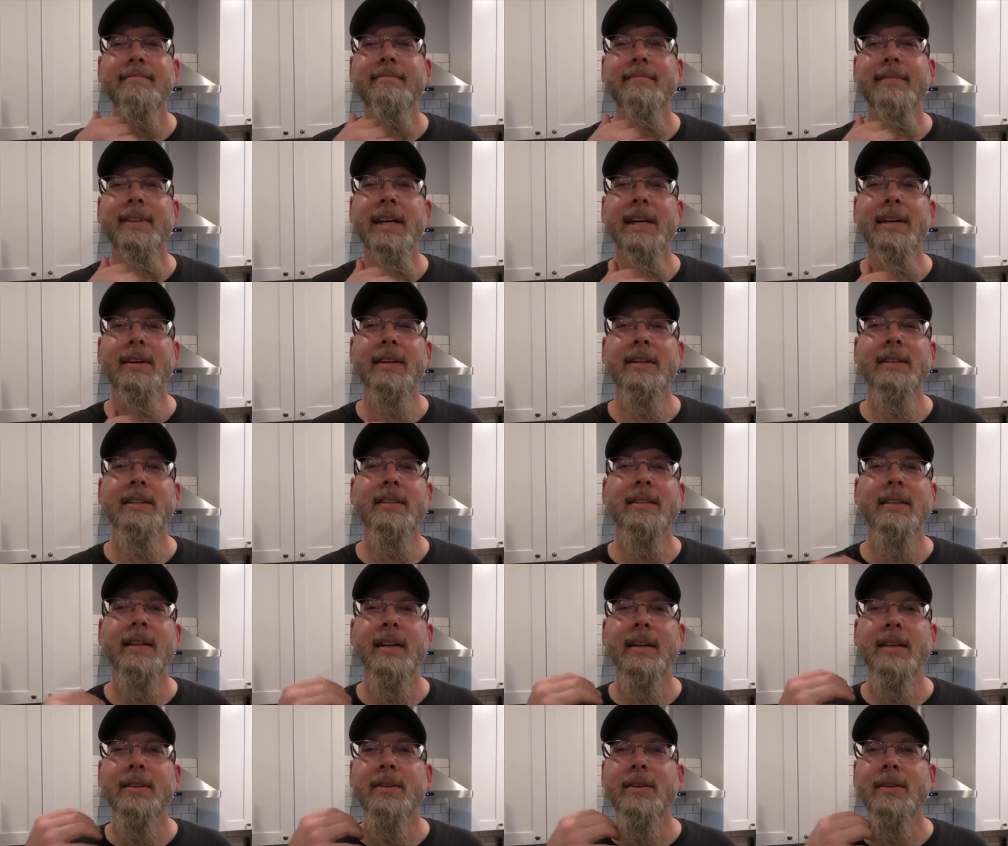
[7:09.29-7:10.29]
Now I just
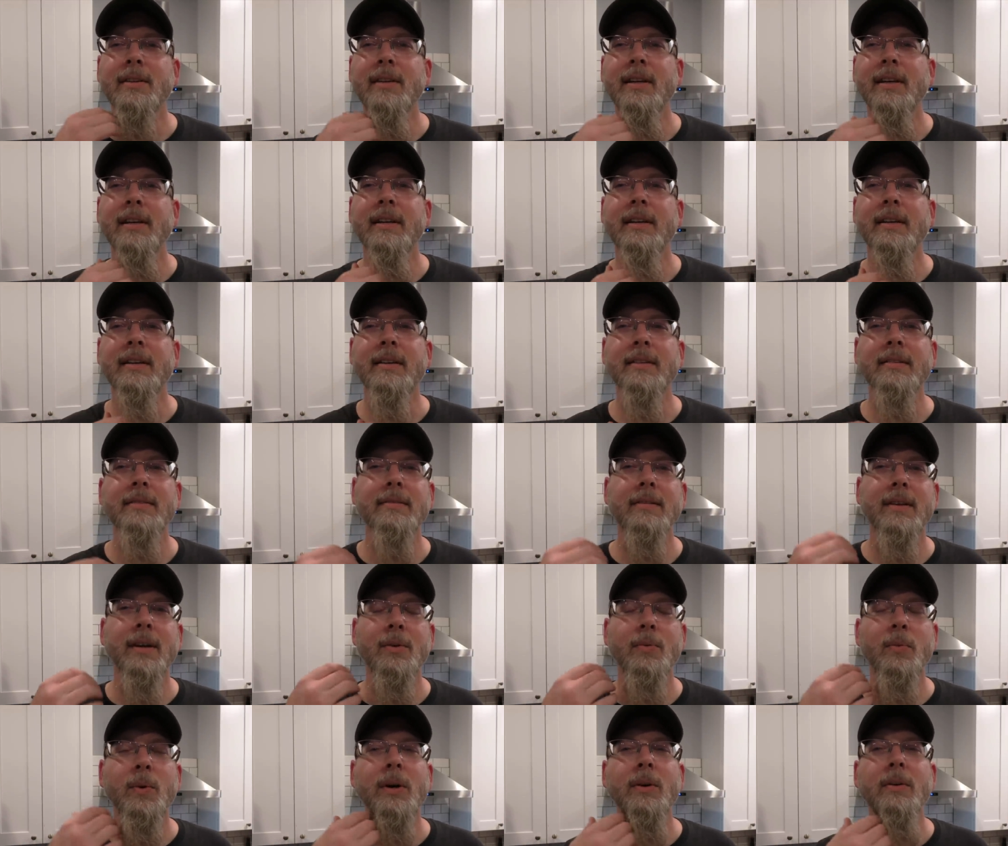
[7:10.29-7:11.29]
kind of look like a,
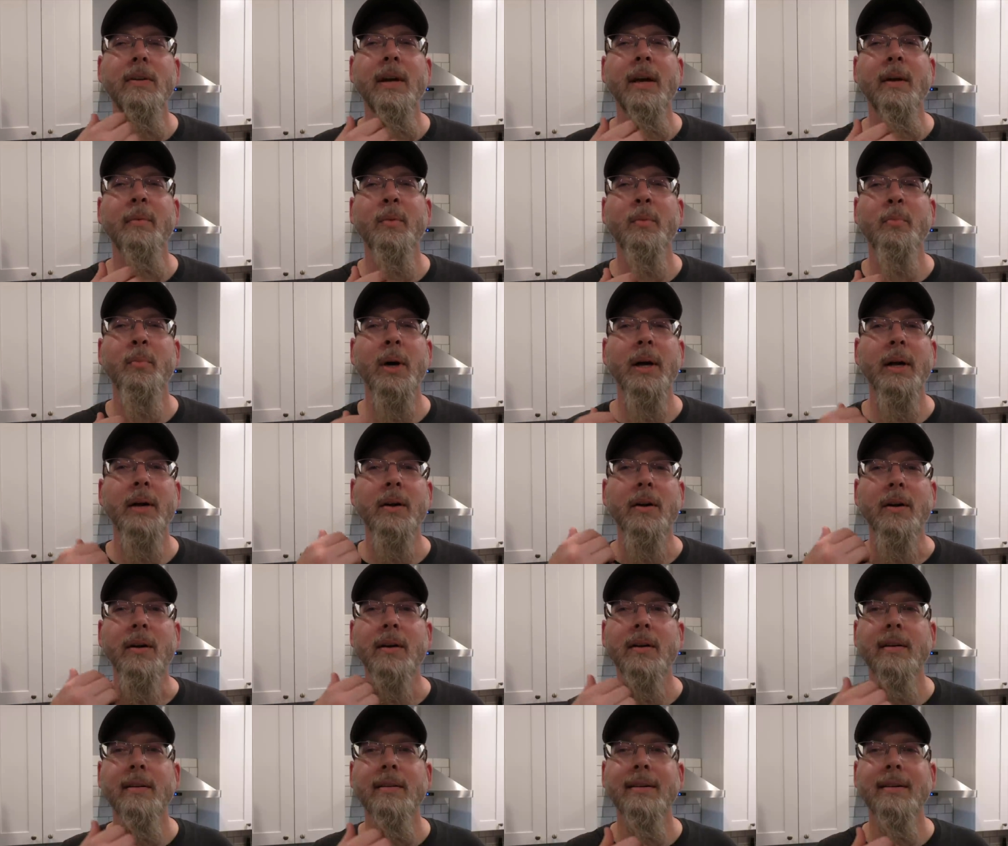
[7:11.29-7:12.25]
a well-kept biker.